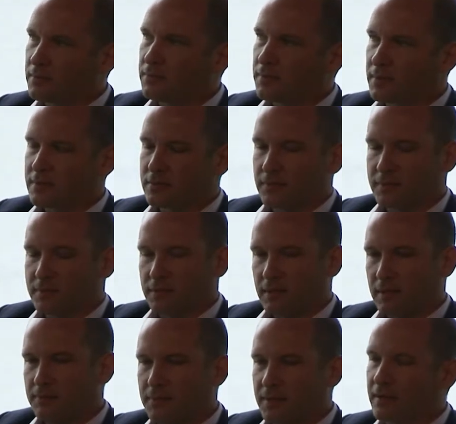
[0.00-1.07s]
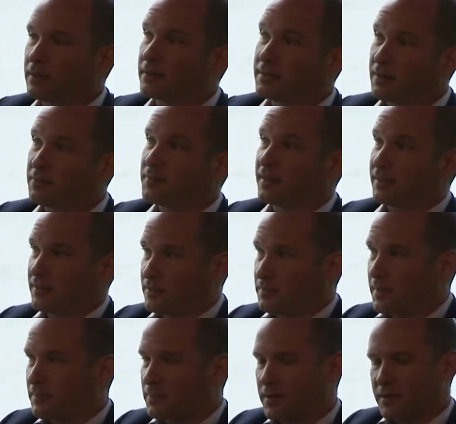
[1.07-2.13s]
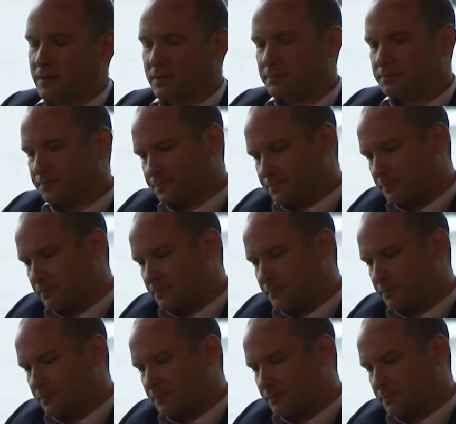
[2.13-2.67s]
faced recently, and it'll dovetail into my prediction.